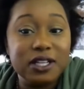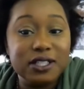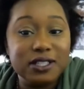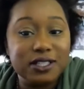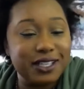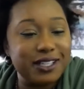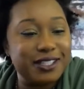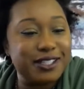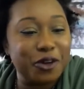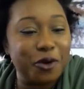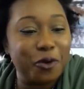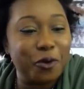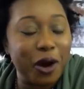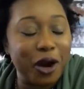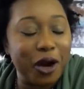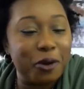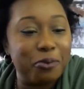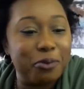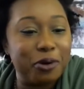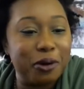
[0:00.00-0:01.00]
Just the
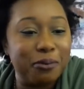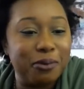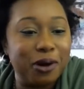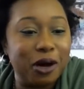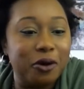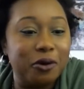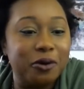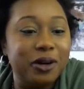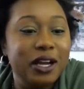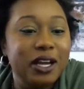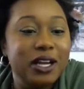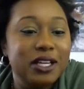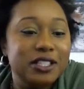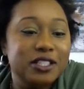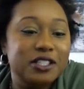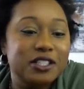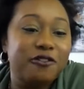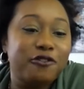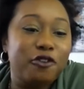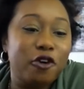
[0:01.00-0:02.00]
word promote
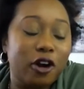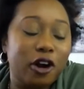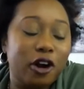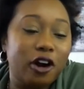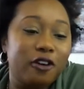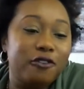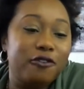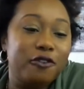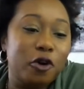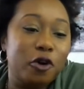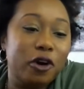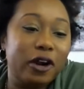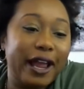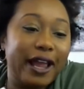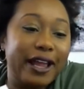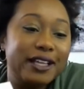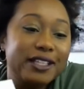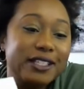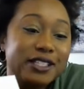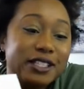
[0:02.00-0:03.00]
to
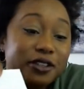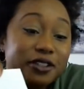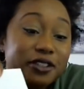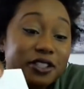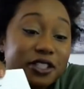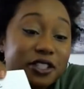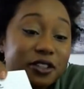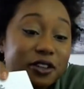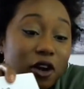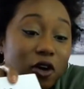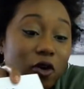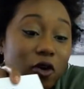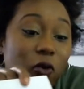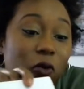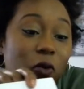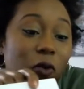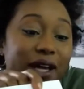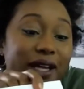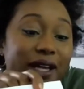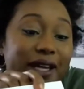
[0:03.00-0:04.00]

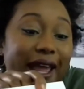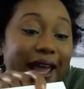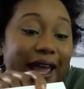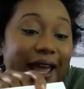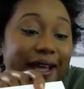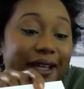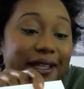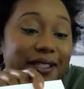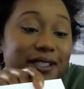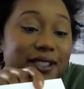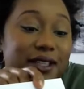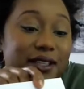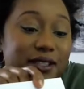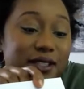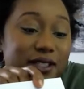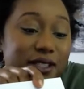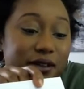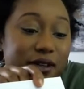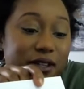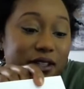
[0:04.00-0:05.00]

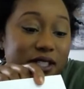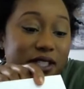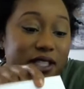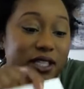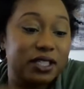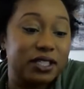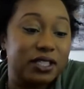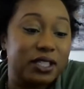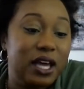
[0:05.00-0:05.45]
404-800-1806.